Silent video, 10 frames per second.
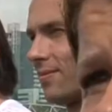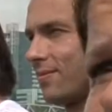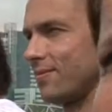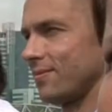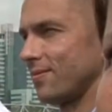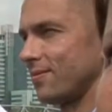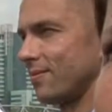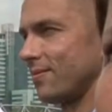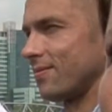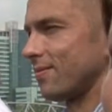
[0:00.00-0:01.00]

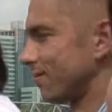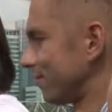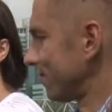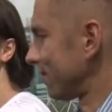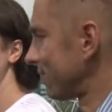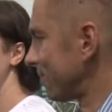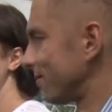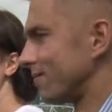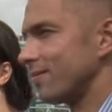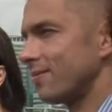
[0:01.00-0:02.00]

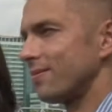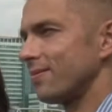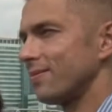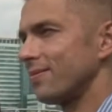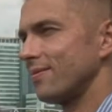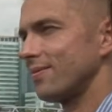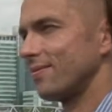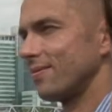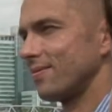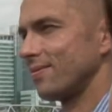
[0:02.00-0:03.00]

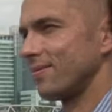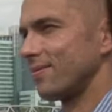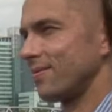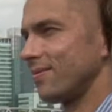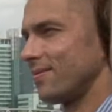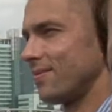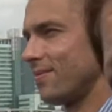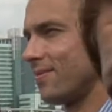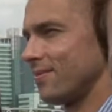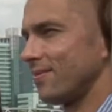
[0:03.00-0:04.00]

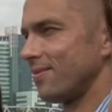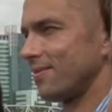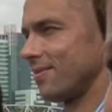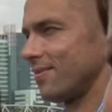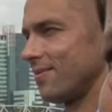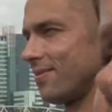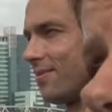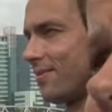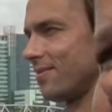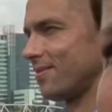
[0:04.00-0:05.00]

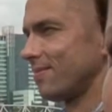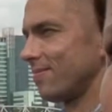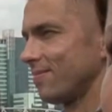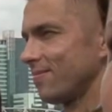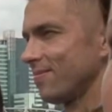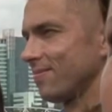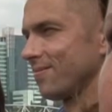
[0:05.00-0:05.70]
(not speaking)